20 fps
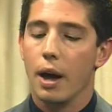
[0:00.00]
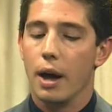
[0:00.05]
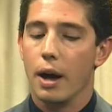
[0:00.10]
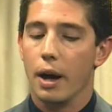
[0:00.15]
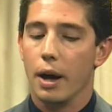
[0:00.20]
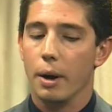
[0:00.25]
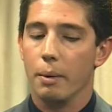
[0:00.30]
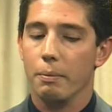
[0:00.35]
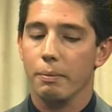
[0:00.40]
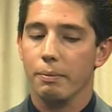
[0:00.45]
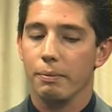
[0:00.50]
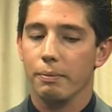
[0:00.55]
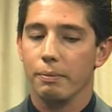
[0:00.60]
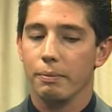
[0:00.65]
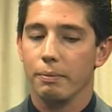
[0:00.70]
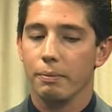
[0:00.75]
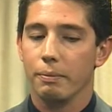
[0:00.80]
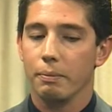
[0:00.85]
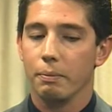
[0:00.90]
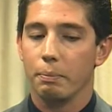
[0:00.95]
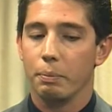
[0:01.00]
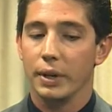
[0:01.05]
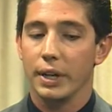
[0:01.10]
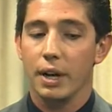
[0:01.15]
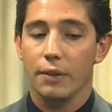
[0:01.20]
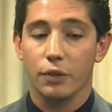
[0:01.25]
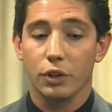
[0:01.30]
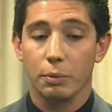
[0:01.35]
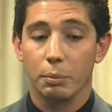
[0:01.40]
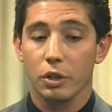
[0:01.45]
Um, but
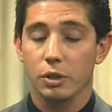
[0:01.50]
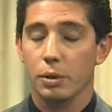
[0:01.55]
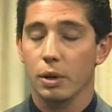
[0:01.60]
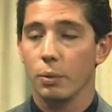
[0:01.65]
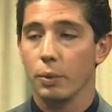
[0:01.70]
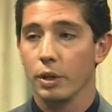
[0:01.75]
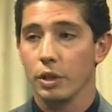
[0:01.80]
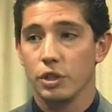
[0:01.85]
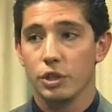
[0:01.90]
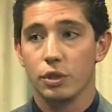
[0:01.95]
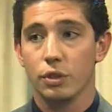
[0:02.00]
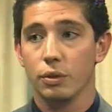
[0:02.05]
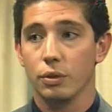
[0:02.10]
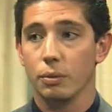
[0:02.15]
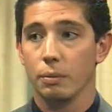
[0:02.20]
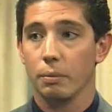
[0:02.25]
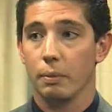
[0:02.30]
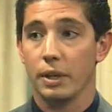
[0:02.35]
yeah, for the most part, we were two.